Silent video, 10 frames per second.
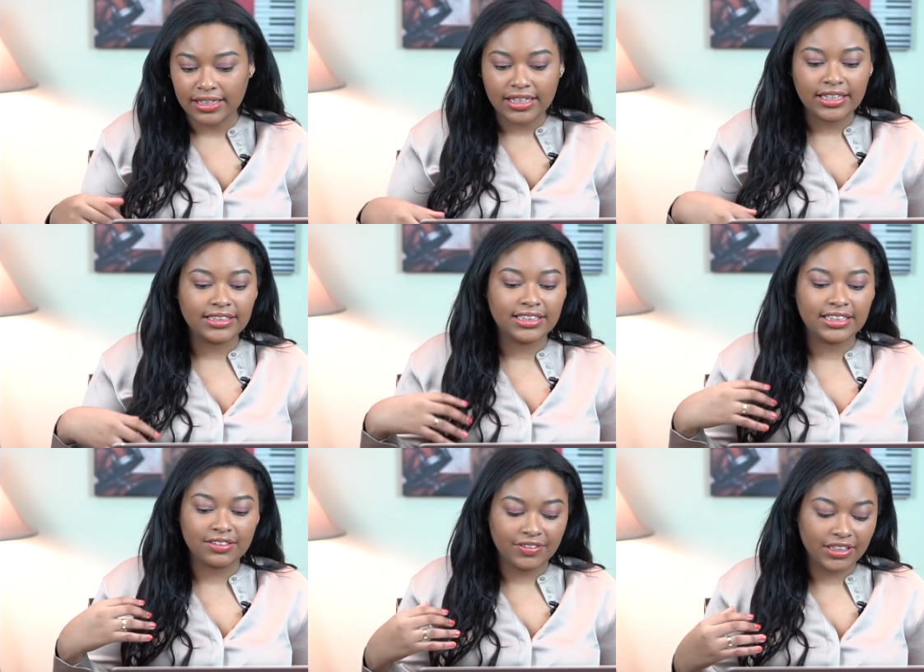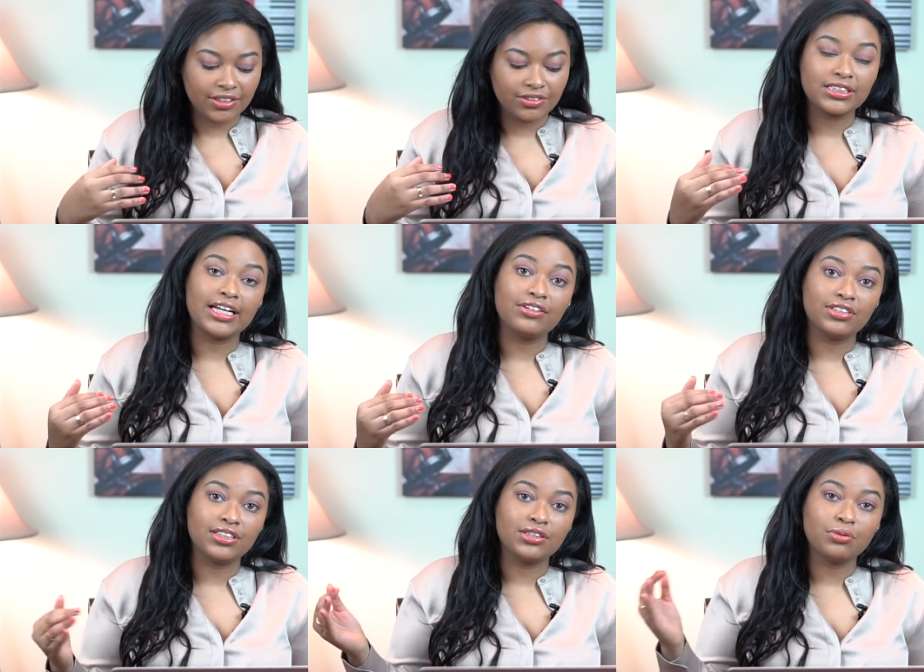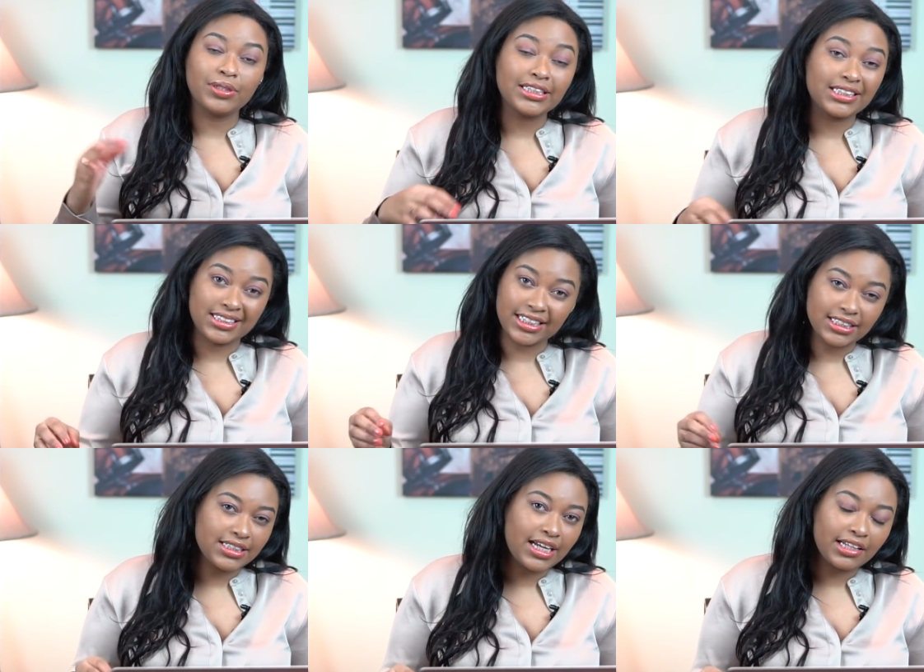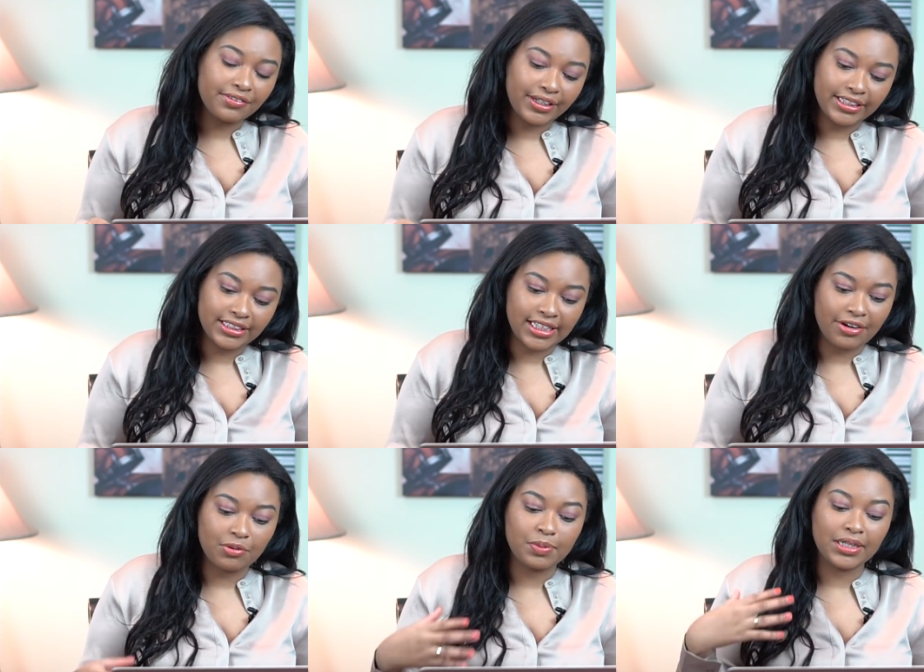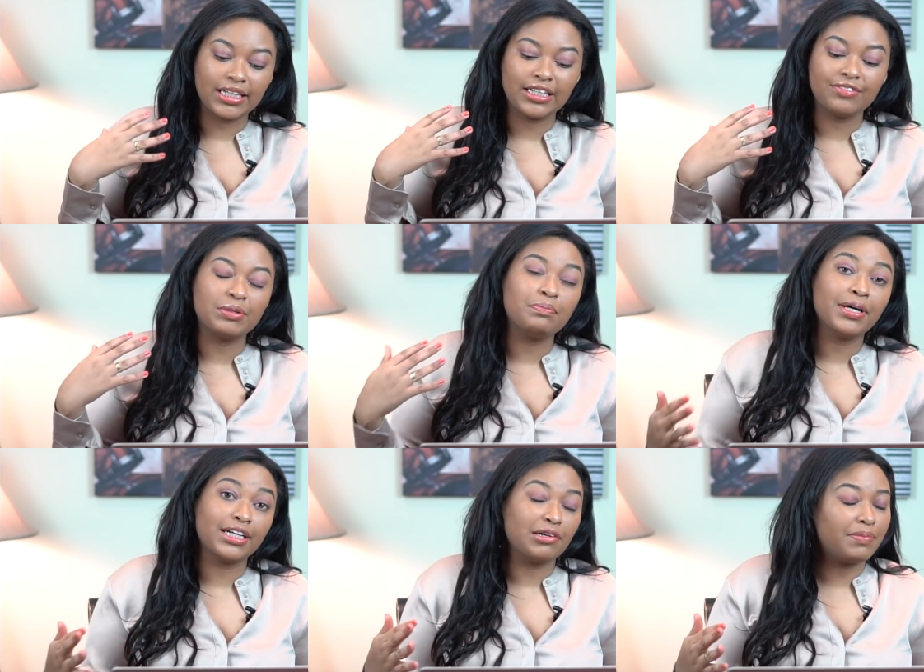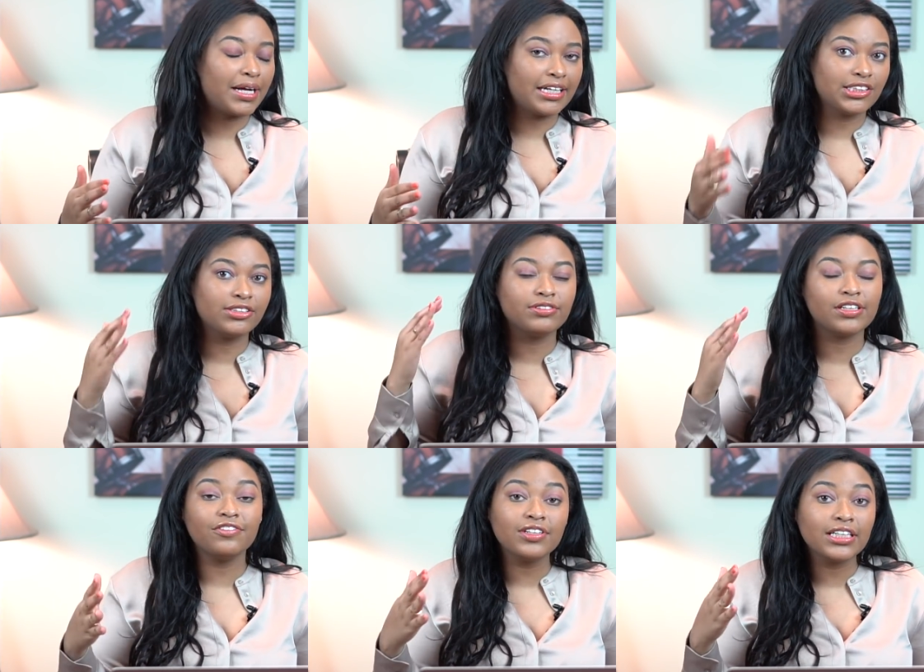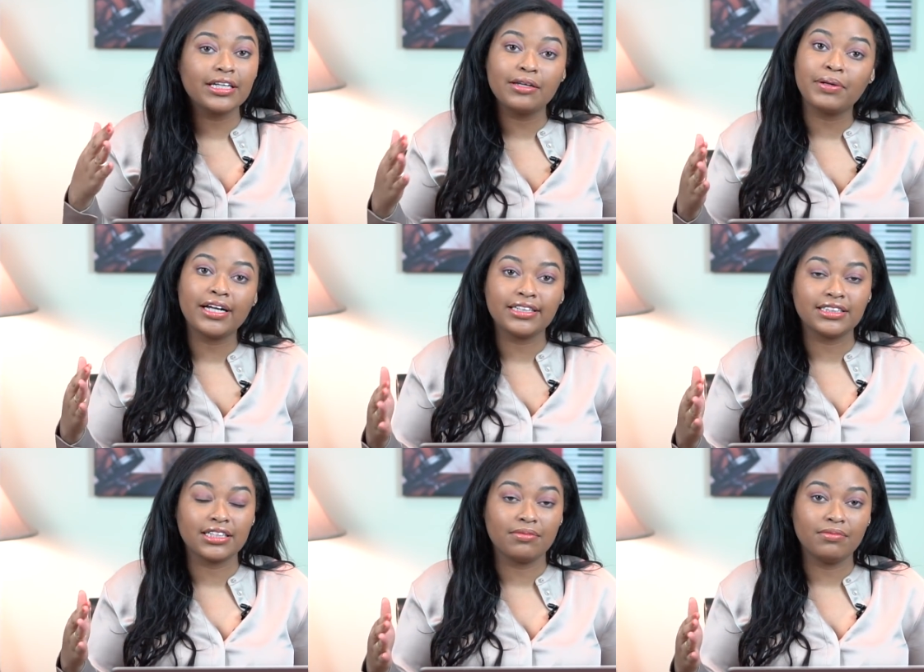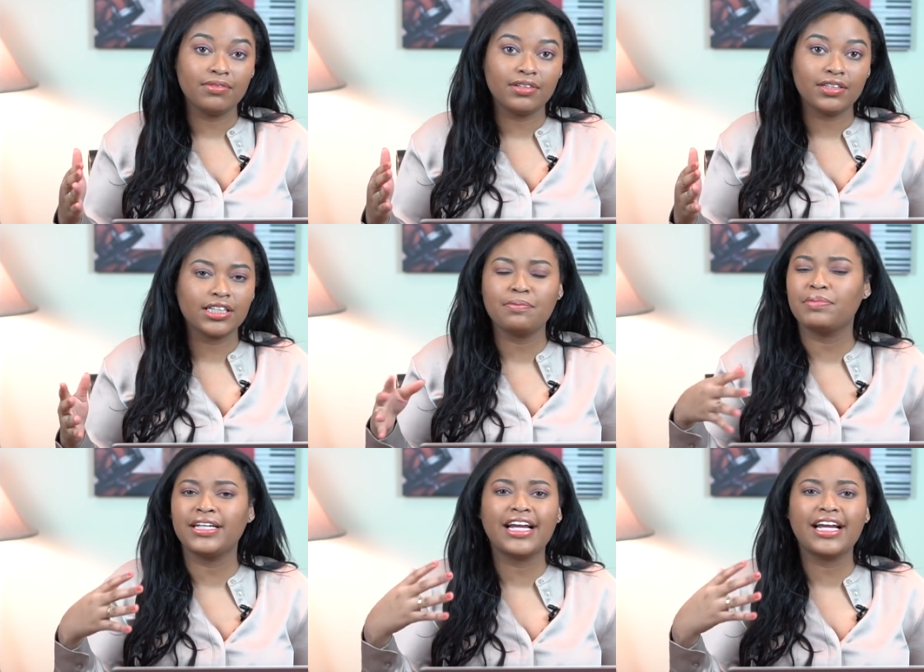He says if it goes down to the $26 range, that would be an even better buy. So definitely keep a heads up, keep an